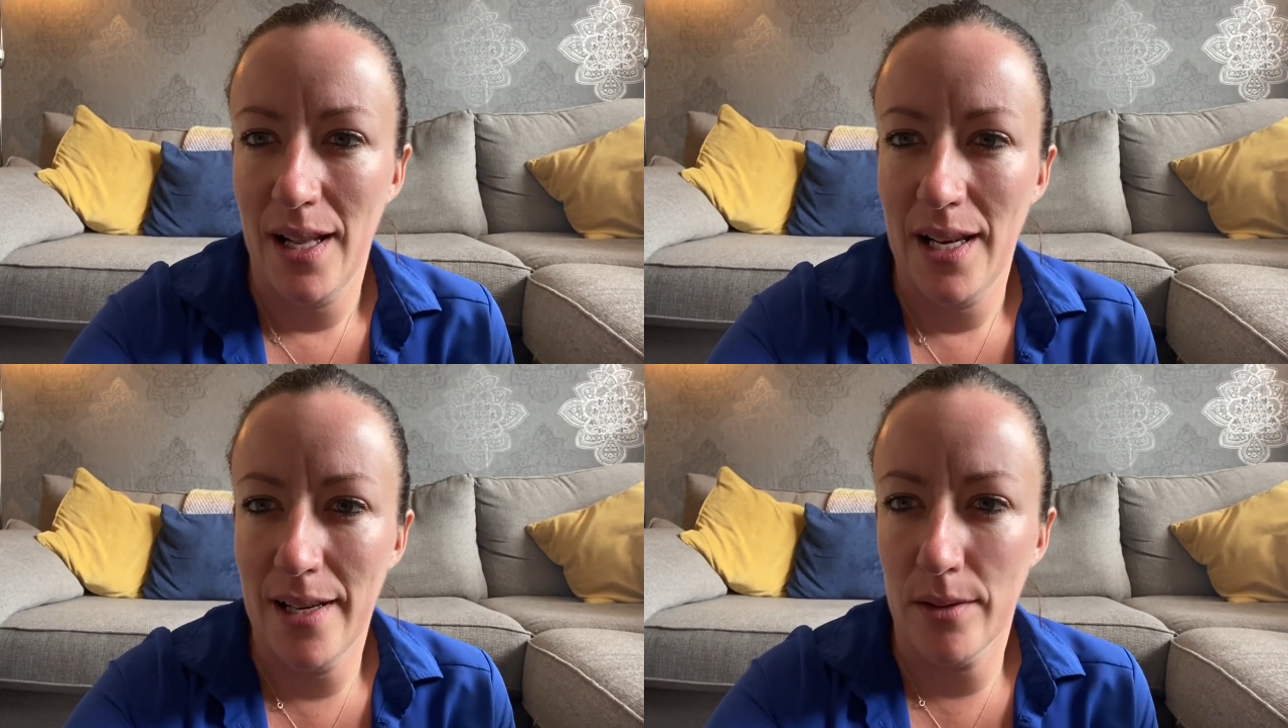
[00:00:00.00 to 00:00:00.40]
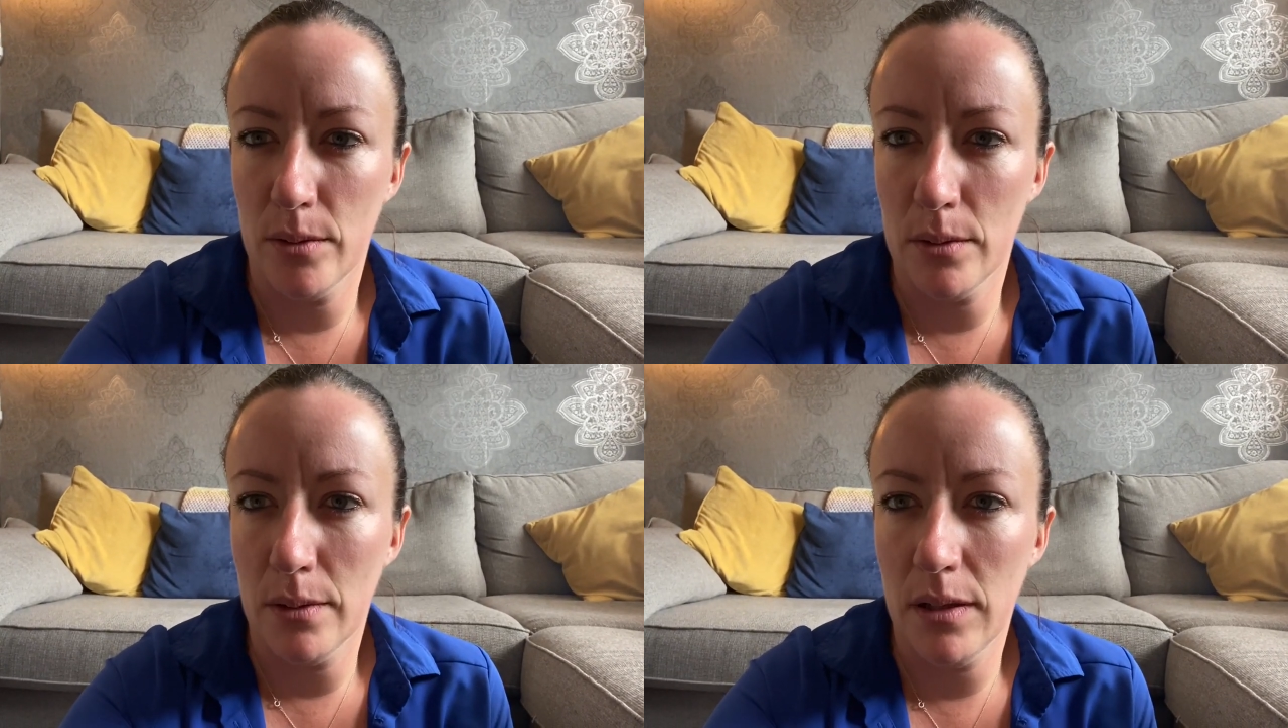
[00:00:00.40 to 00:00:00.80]

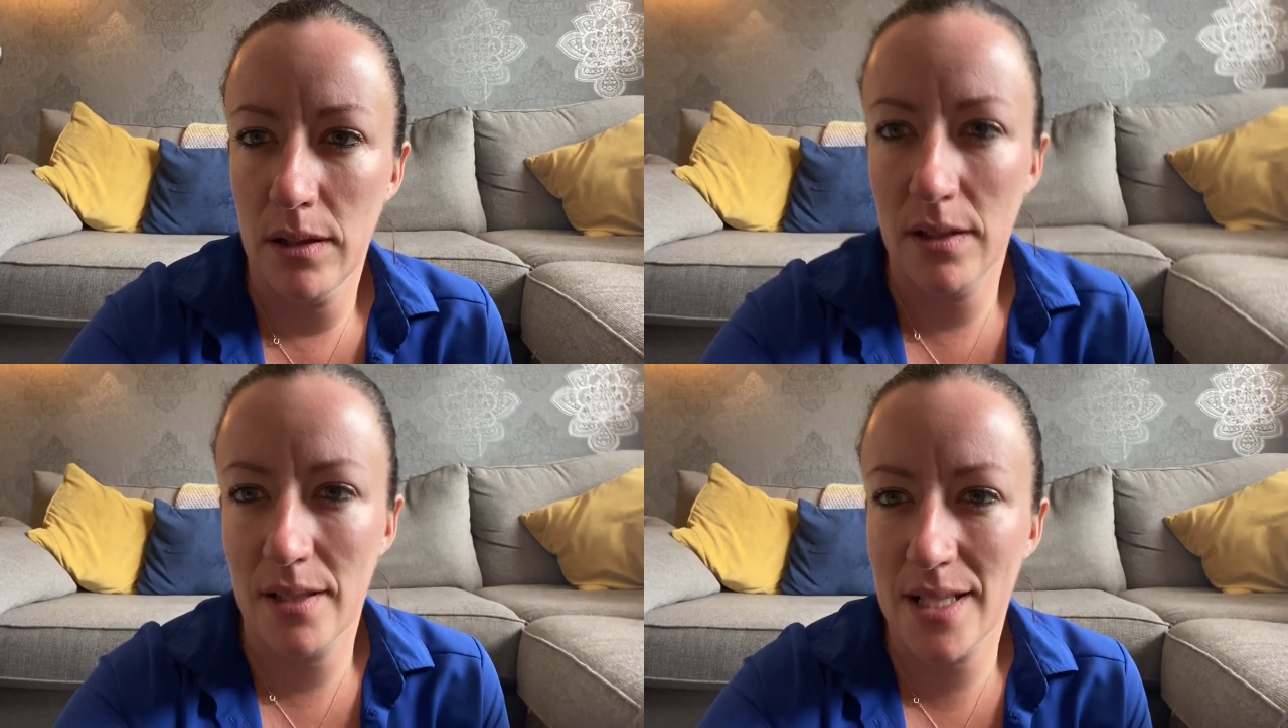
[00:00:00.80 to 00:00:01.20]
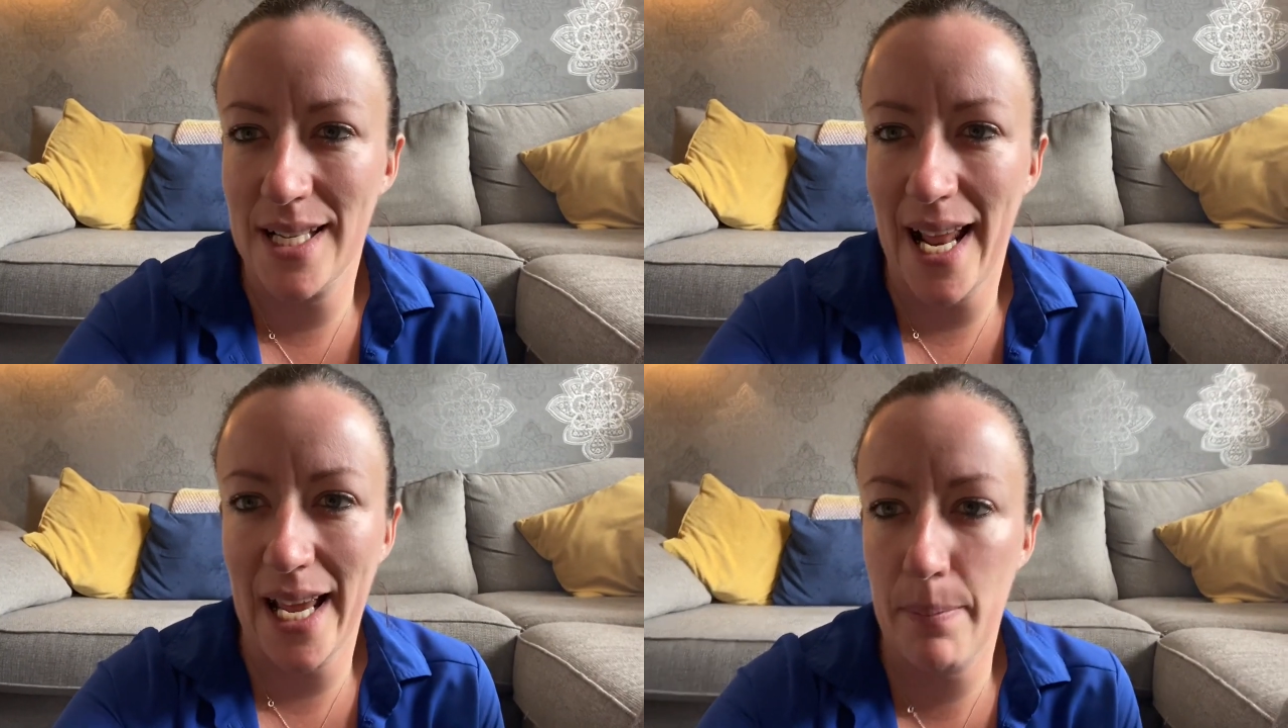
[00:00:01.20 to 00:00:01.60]
little
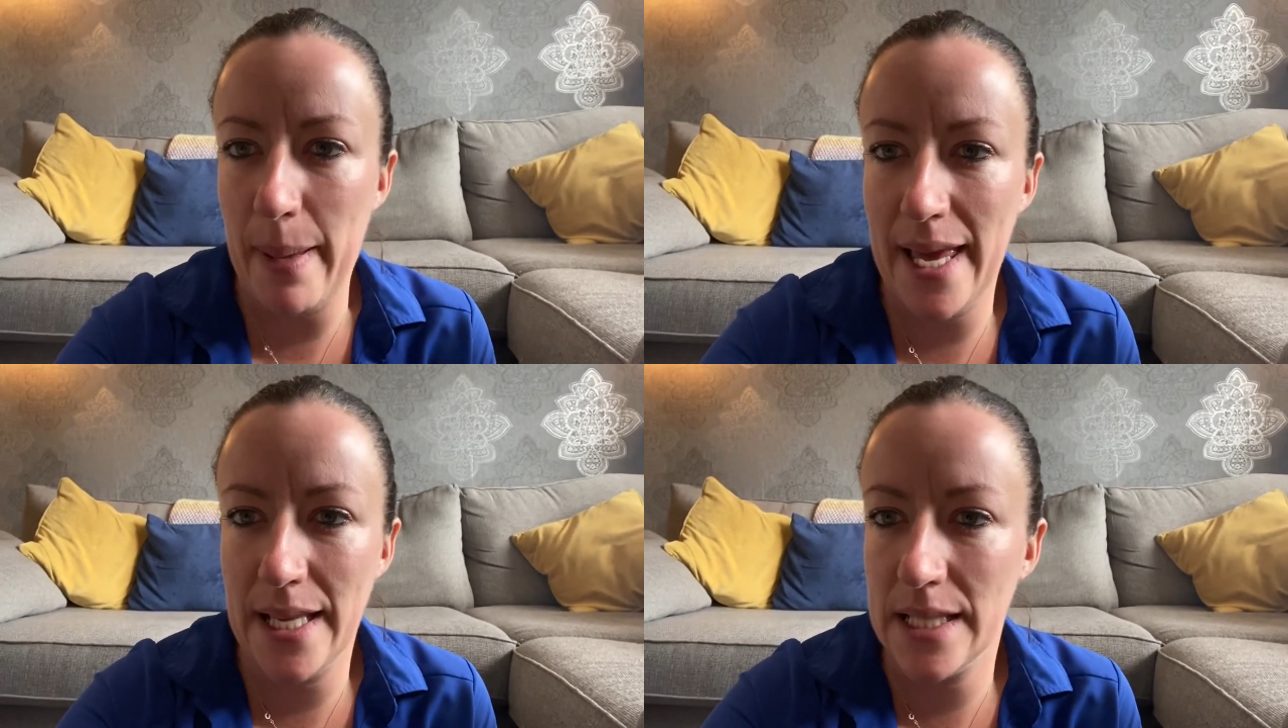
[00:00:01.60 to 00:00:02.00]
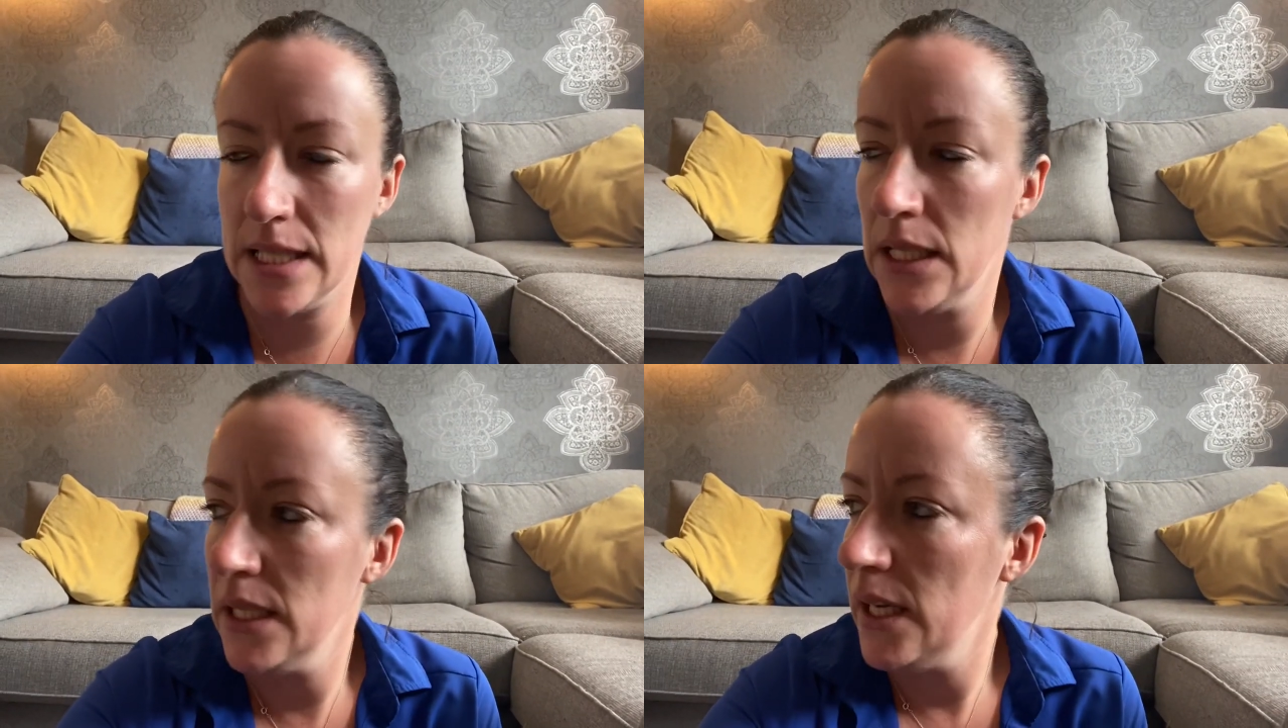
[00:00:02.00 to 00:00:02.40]
snag bits
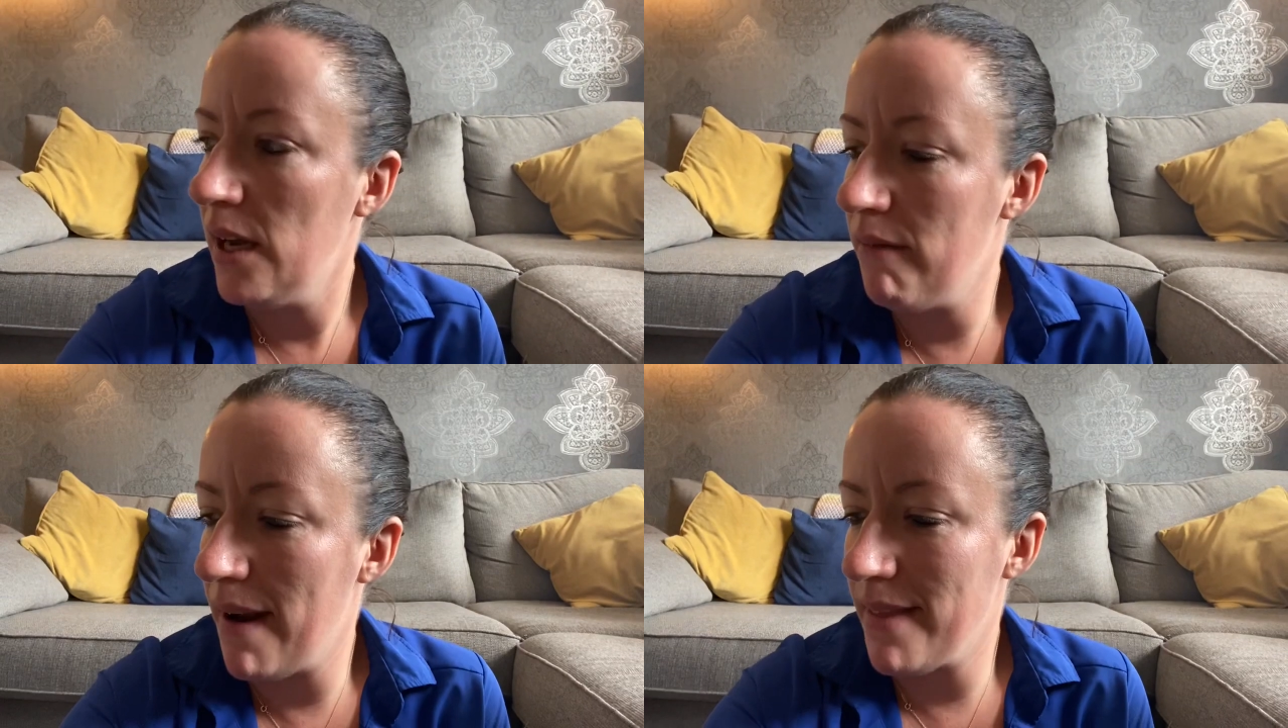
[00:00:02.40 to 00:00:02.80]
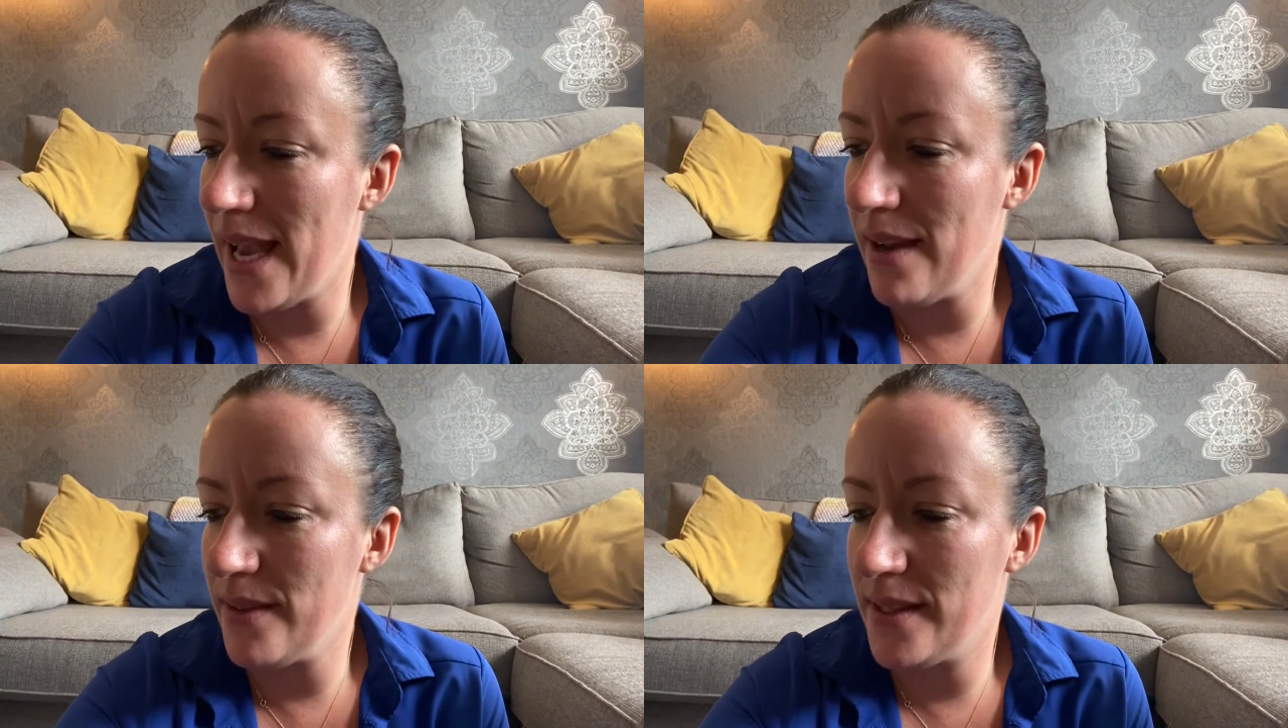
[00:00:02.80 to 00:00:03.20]
around the
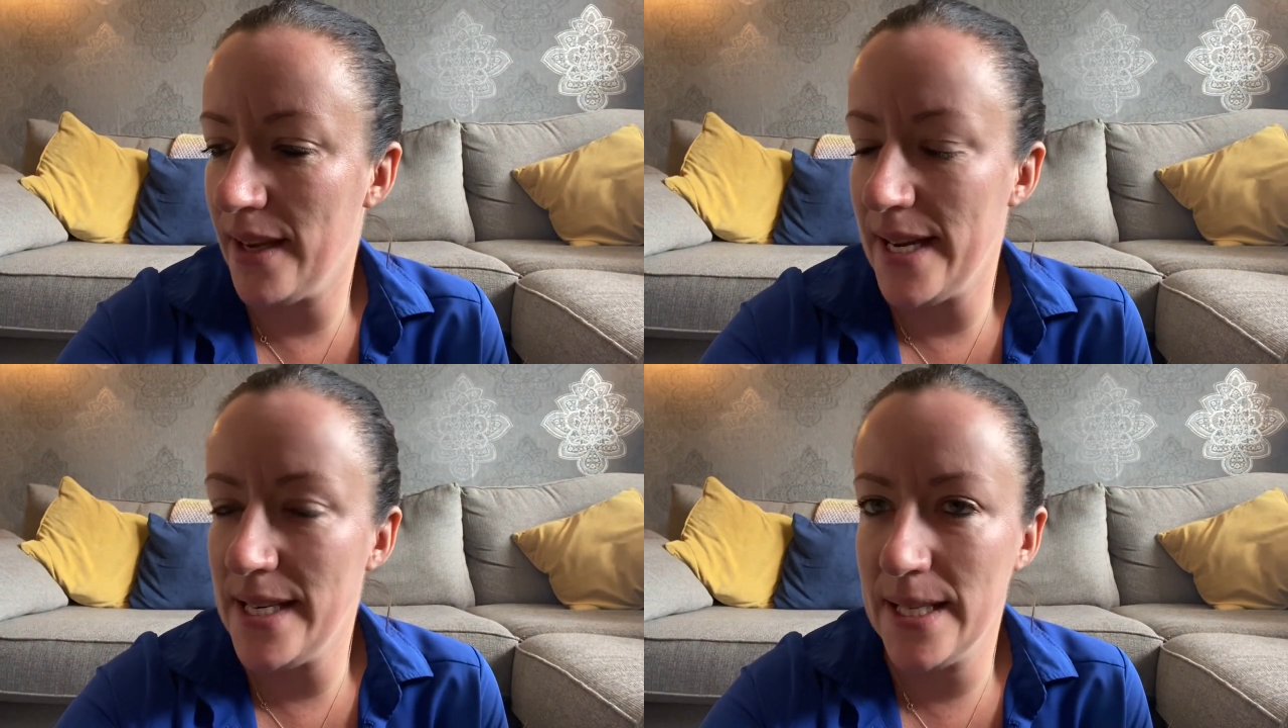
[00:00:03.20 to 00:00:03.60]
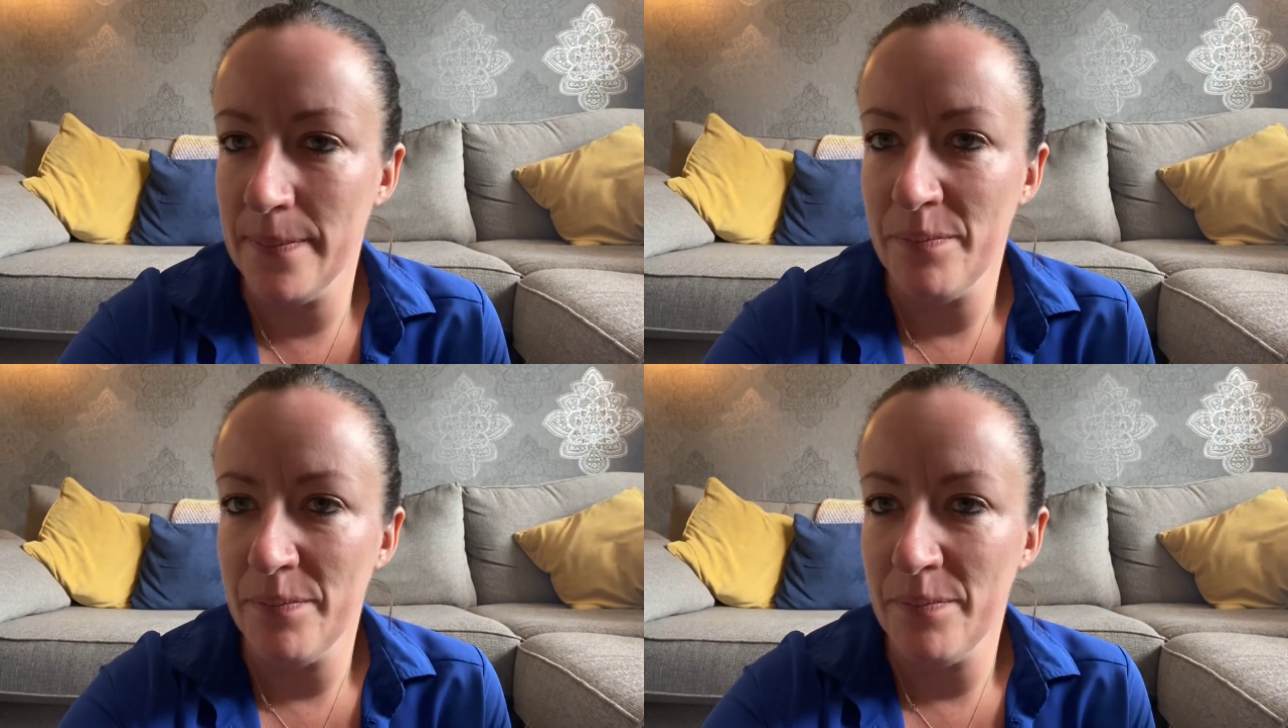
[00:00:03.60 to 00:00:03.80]
outside.